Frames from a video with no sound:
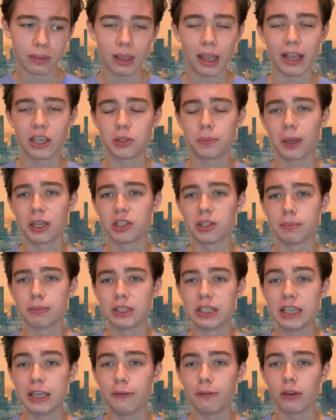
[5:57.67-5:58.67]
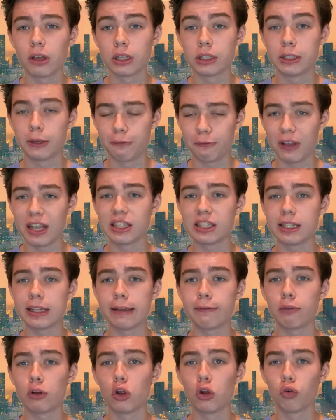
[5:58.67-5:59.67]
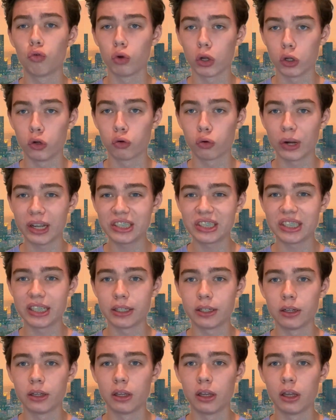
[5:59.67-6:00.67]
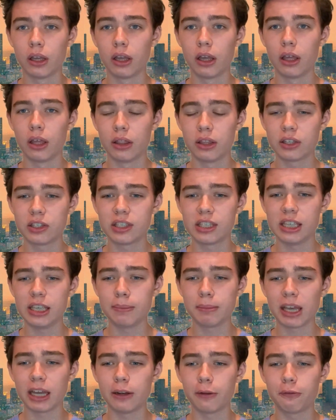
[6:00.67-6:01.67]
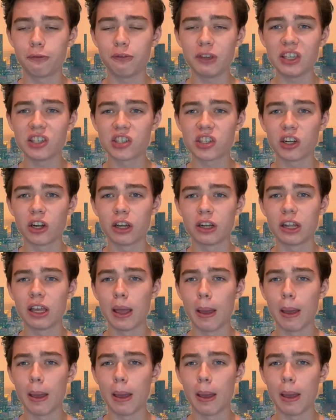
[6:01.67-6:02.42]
I expect some defensive regression. This team kind of feasted on